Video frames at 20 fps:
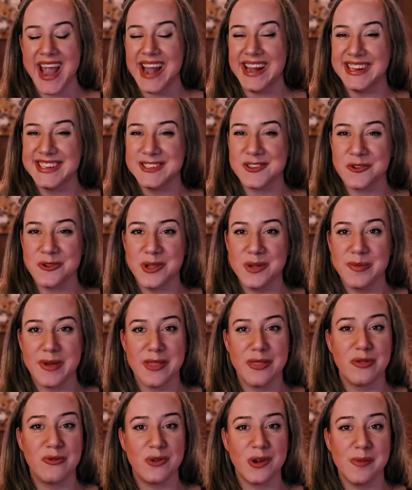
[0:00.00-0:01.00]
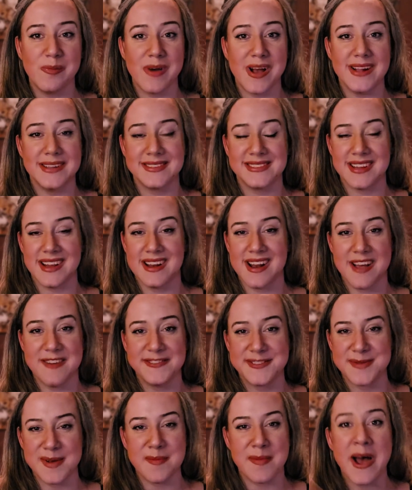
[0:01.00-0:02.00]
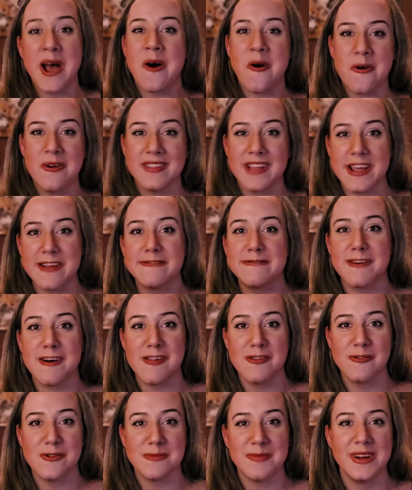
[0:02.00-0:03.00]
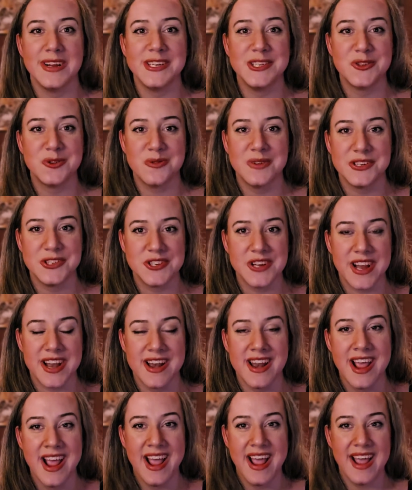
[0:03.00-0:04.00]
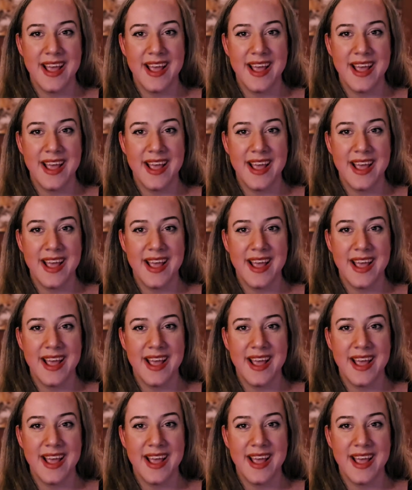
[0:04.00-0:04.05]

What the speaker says: And it's only been 3 months, and I've spent my whole life following my intuition.